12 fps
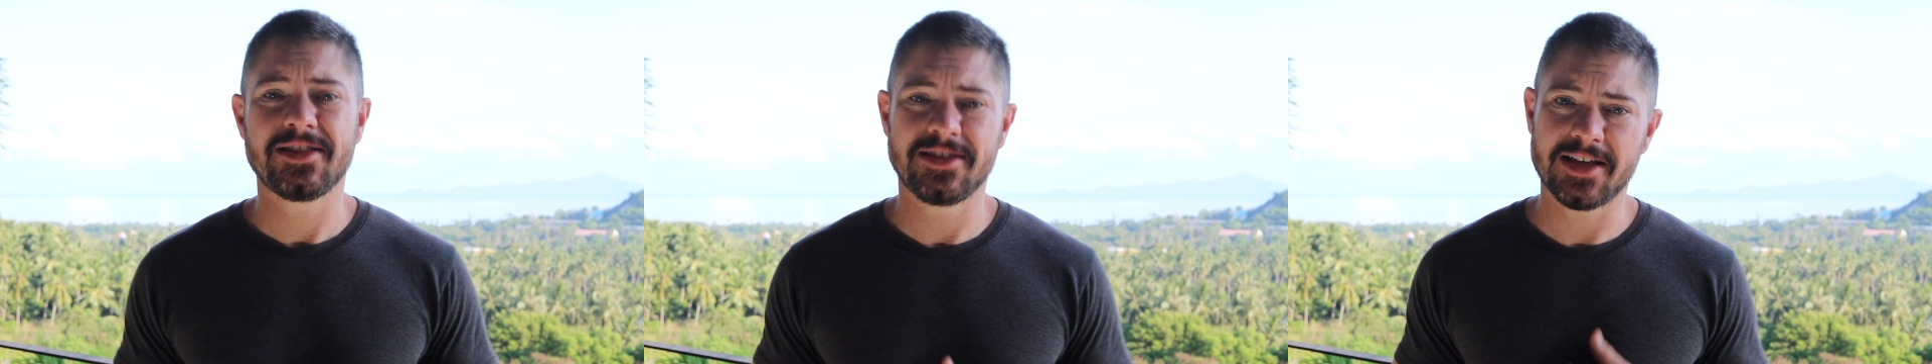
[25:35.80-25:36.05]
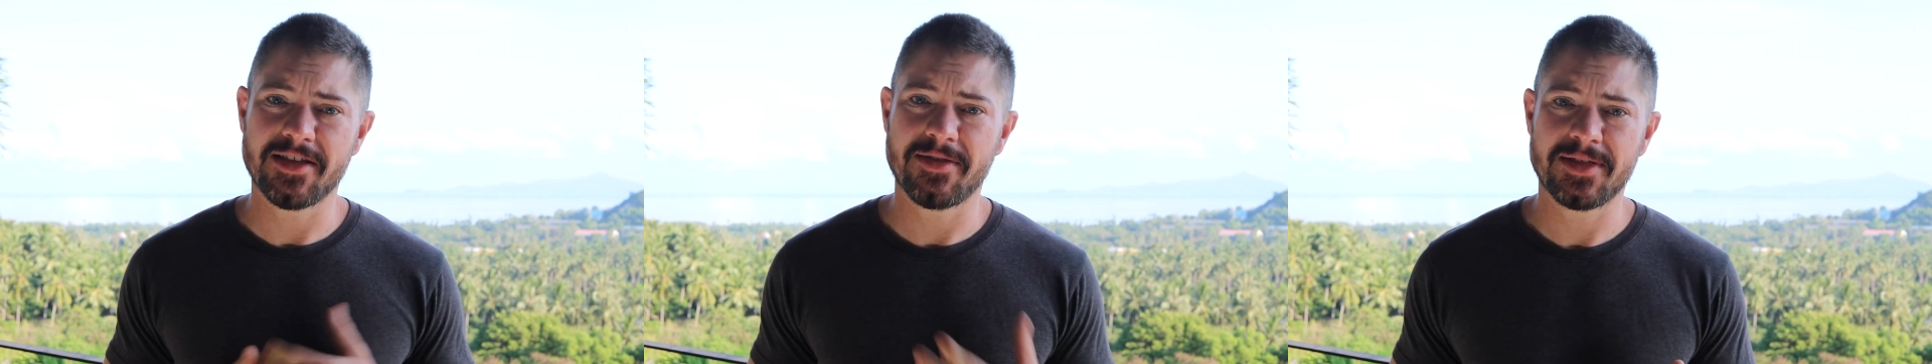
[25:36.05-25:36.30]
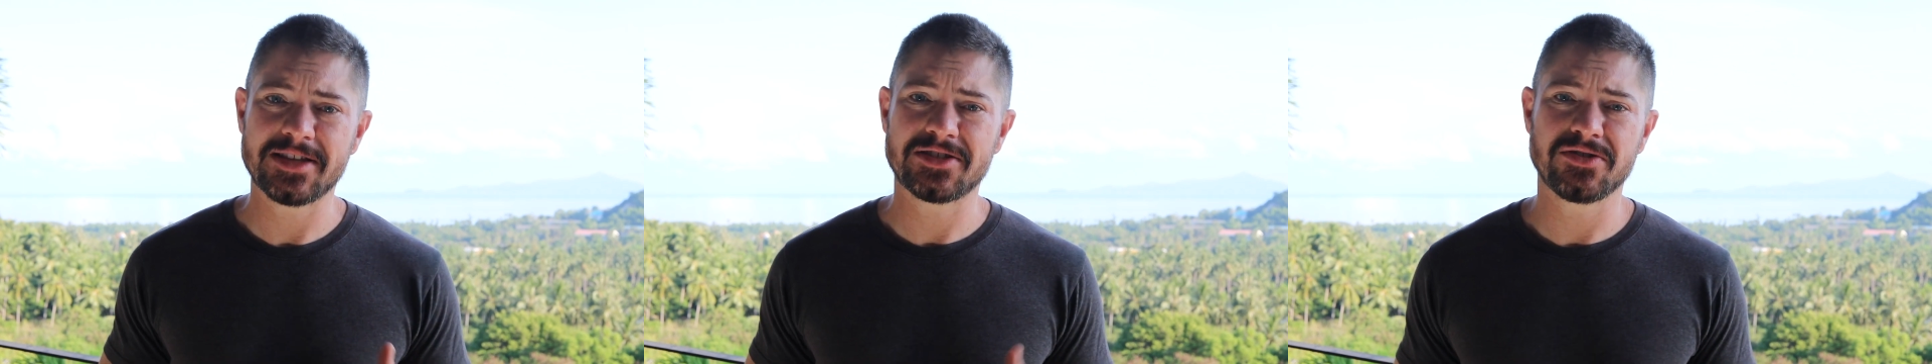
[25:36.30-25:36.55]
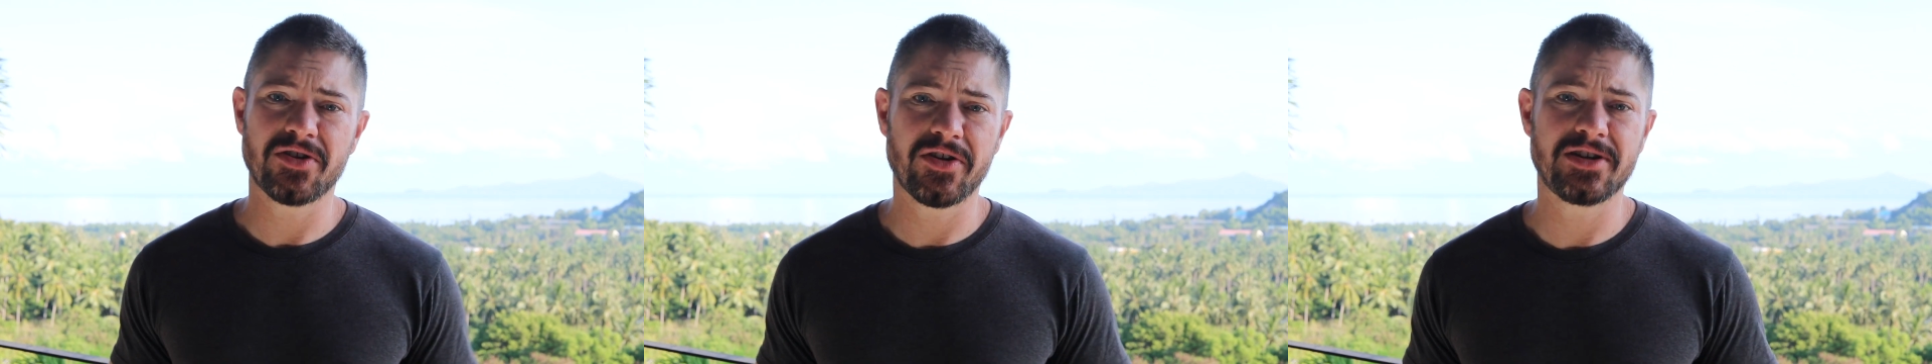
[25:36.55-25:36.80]
The other thing
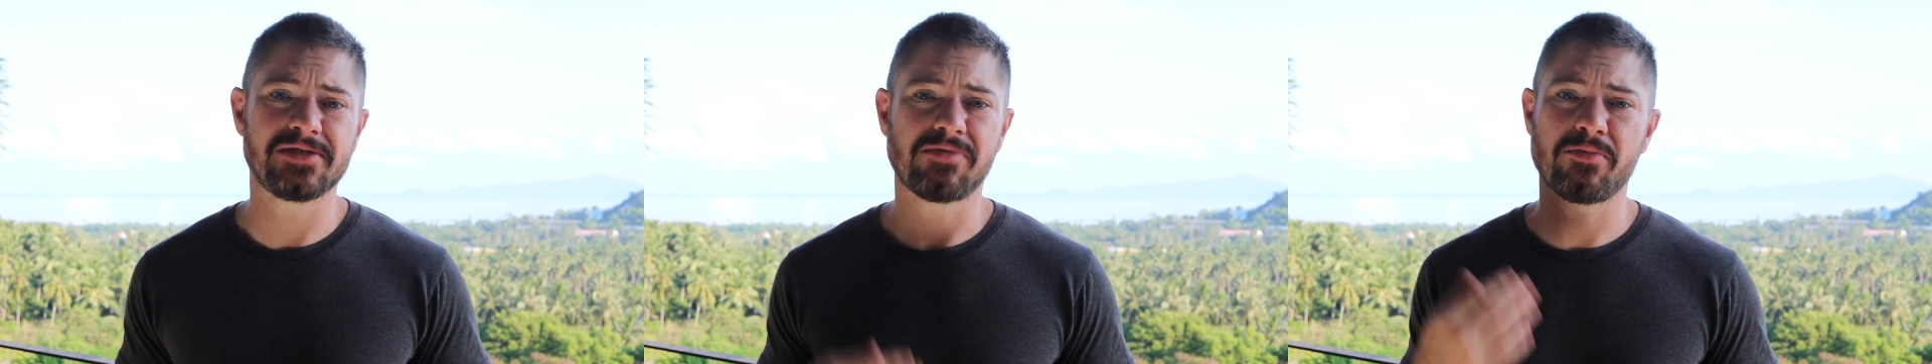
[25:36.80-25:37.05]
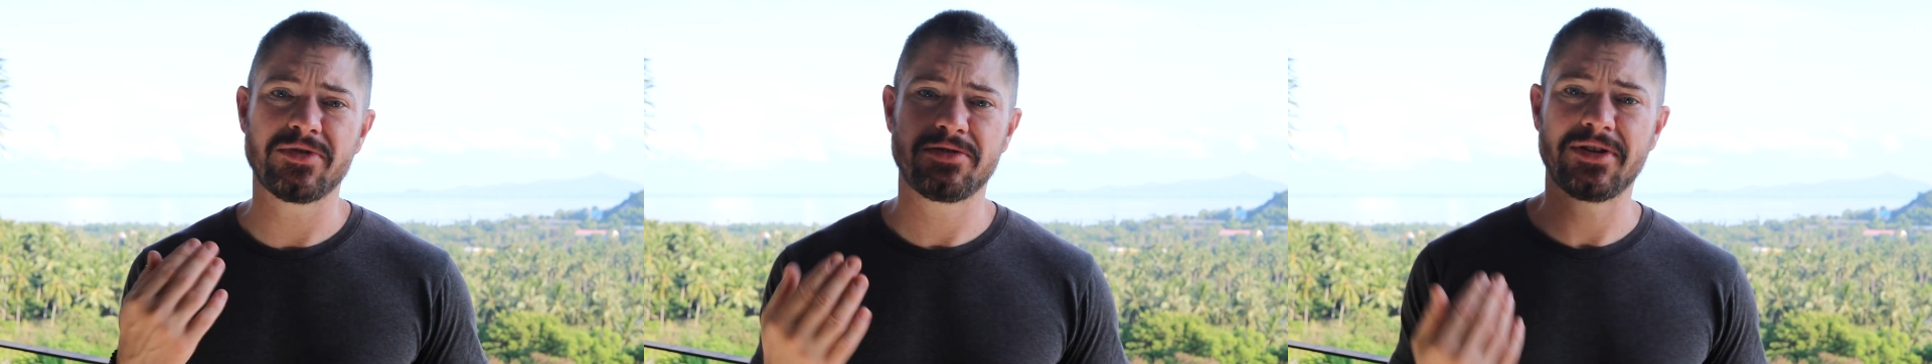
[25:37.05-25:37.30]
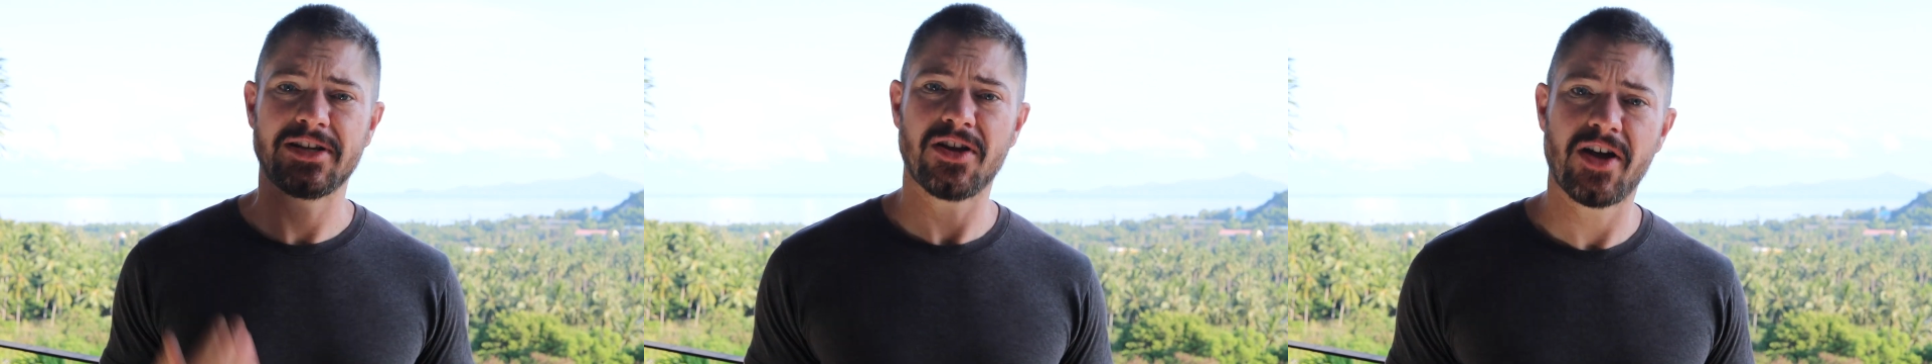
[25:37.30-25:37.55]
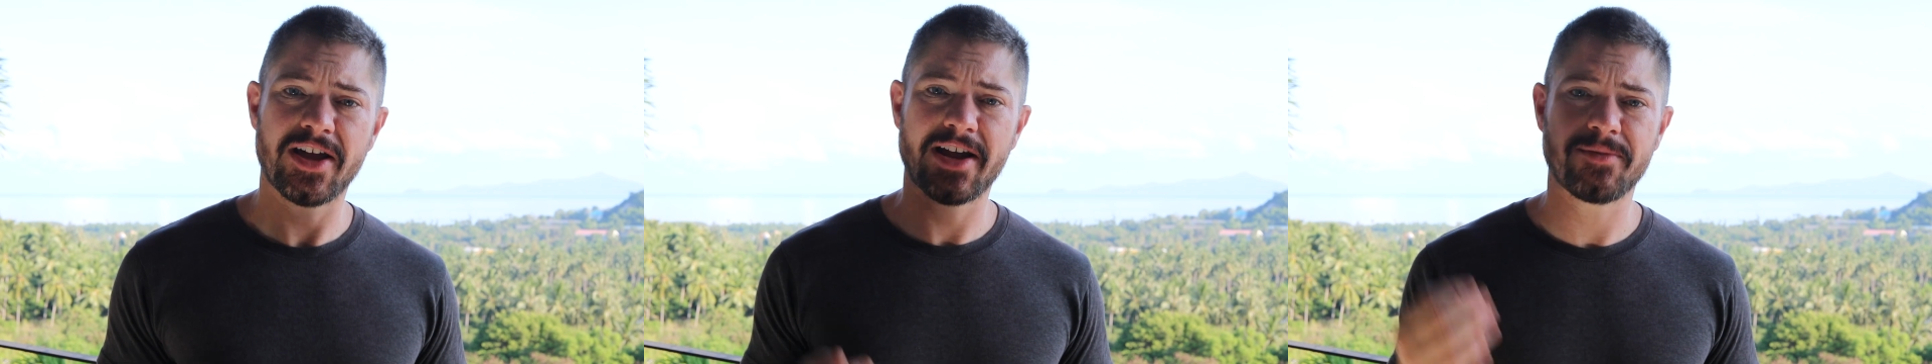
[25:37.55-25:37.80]
to note is when we're doing
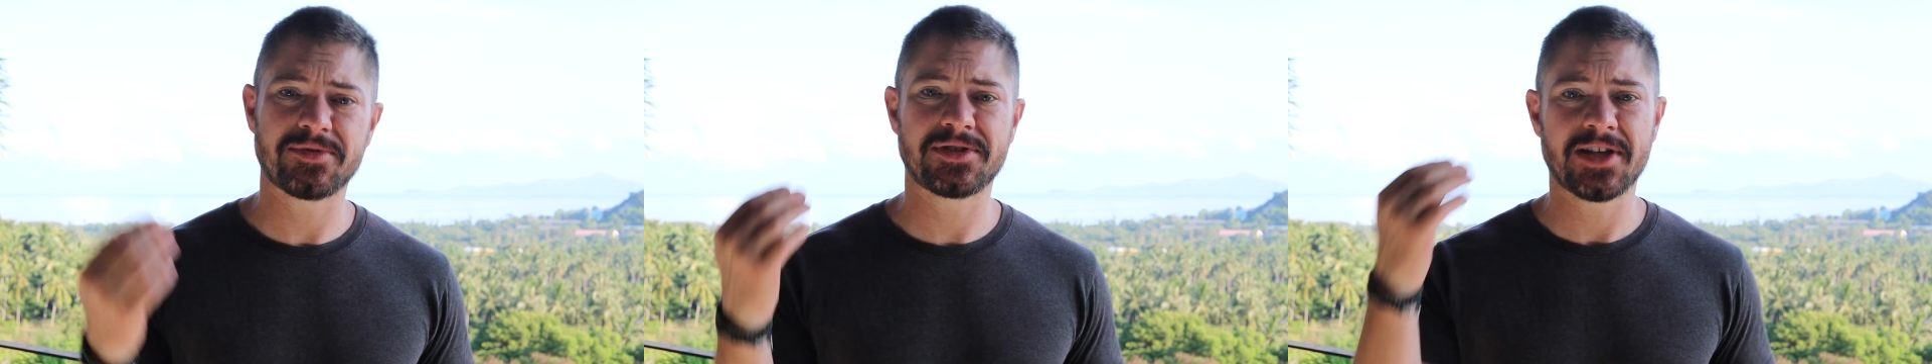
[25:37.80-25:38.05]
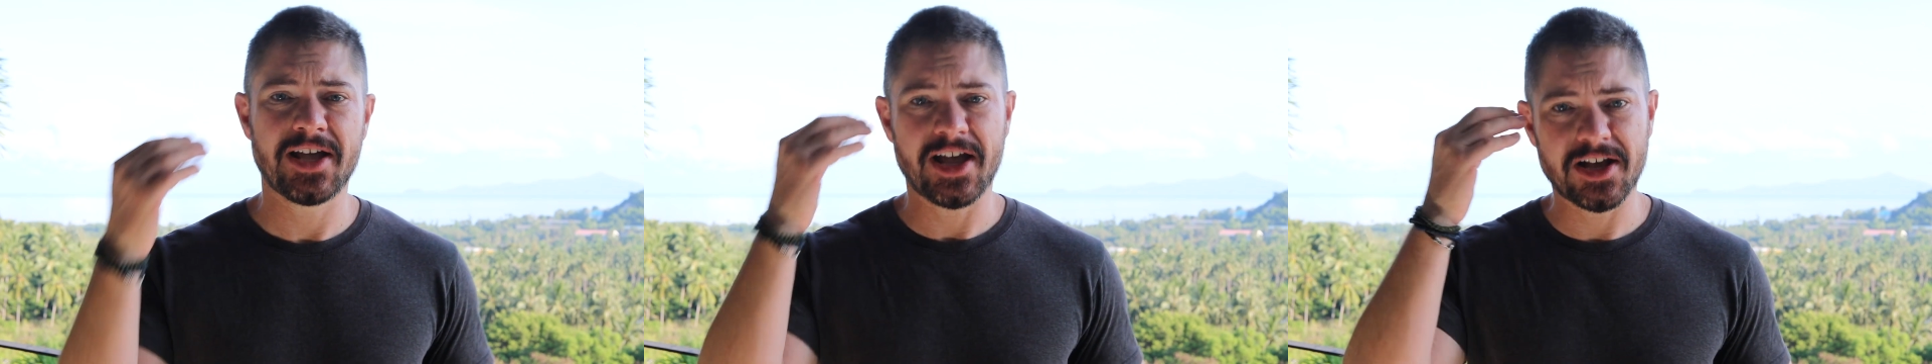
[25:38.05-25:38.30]
lineups,